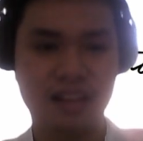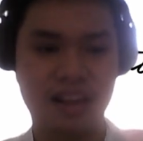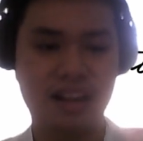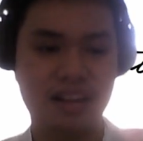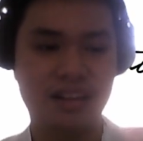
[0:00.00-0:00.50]

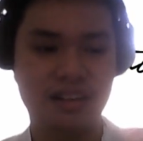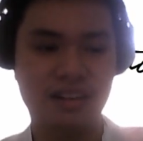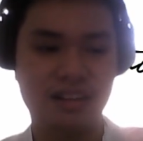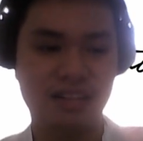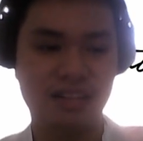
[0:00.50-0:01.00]

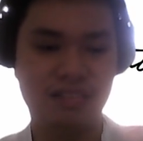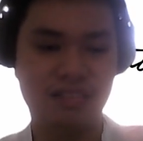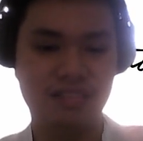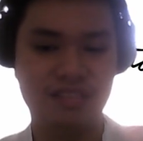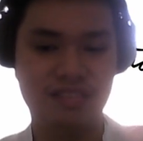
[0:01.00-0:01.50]
And
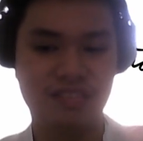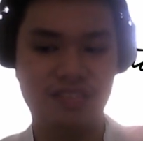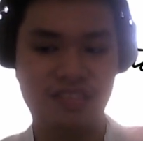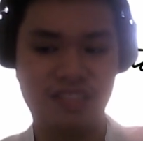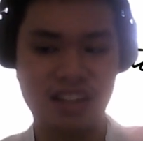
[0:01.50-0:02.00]

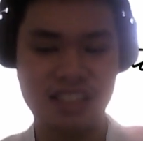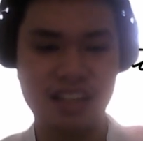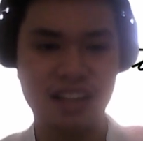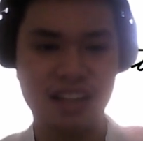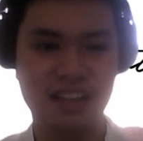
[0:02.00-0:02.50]
one's
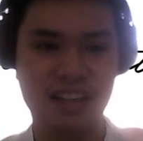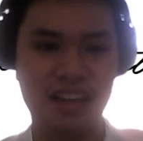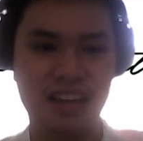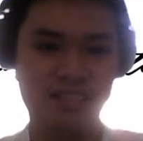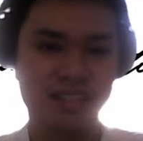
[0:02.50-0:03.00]
done.
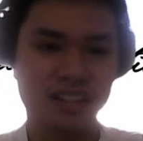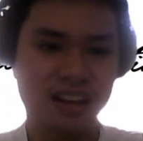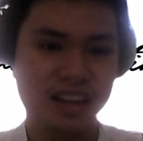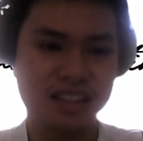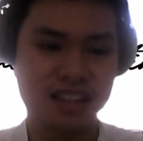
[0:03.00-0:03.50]
Now,
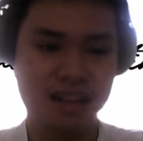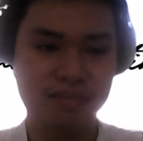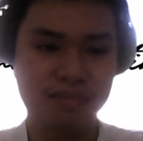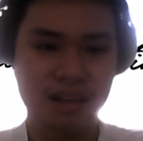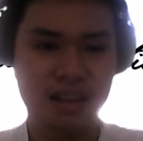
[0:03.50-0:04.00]
next
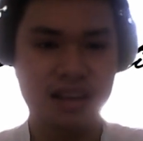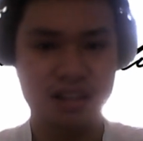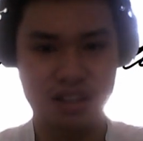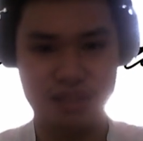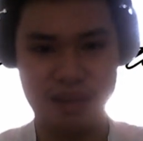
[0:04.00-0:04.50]
up,
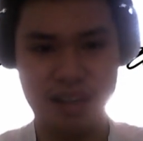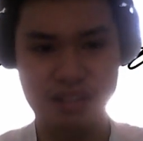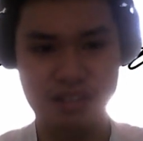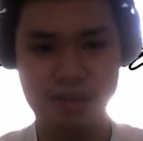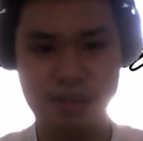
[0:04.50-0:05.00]
the spanning
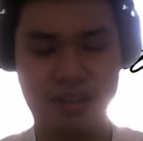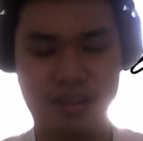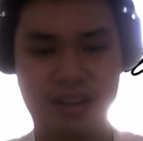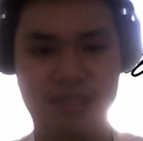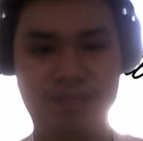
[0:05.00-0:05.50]
tree
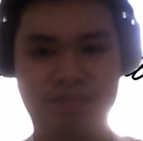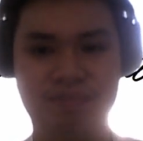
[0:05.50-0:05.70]
protocol.